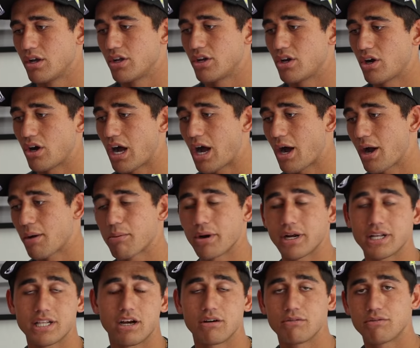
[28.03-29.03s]
you know, how I
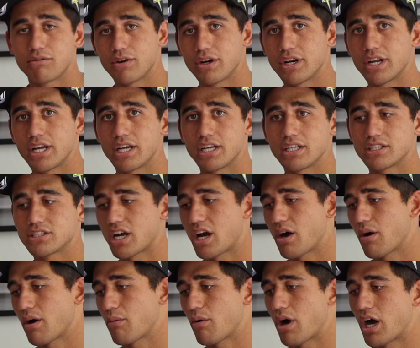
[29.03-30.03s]
break down footage,
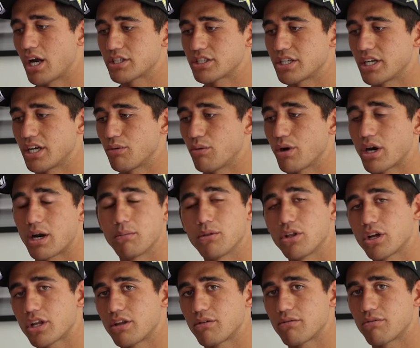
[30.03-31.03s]
how I watch it, what I'm
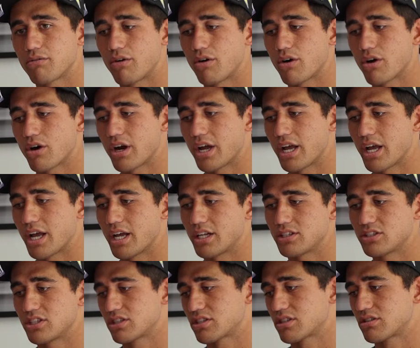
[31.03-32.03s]
looking for,
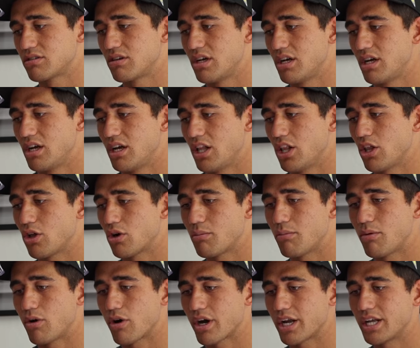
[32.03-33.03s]
and just a little
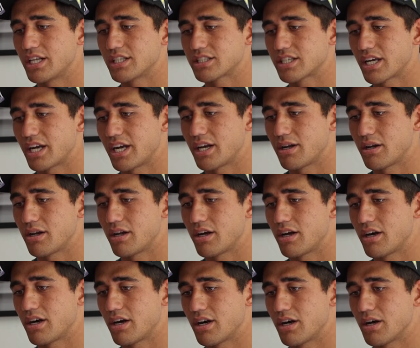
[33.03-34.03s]
more insight
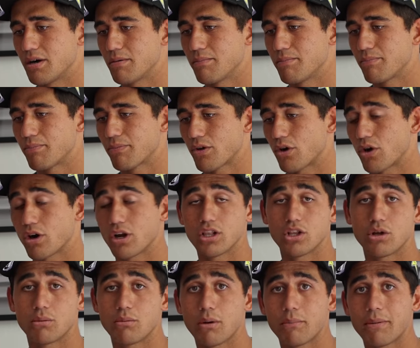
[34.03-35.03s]
um, or a
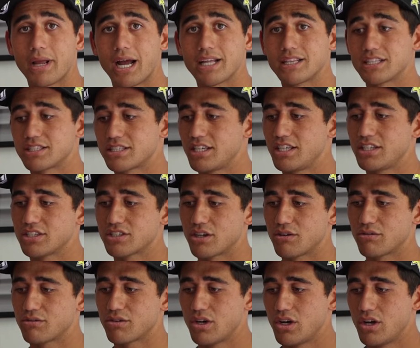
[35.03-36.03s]
little more behind the scenes
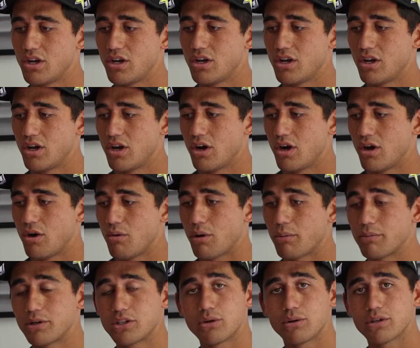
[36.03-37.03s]
of
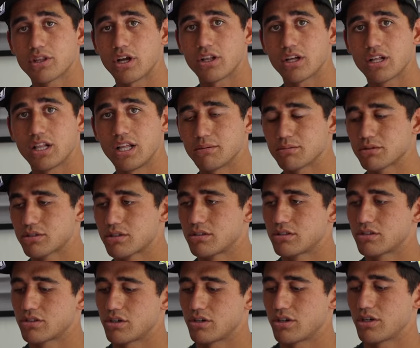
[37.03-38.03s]
what we do with all the clips.
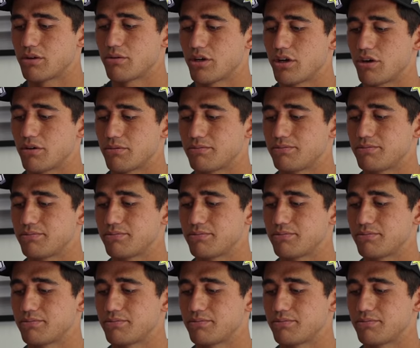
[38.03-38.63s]
So here we go.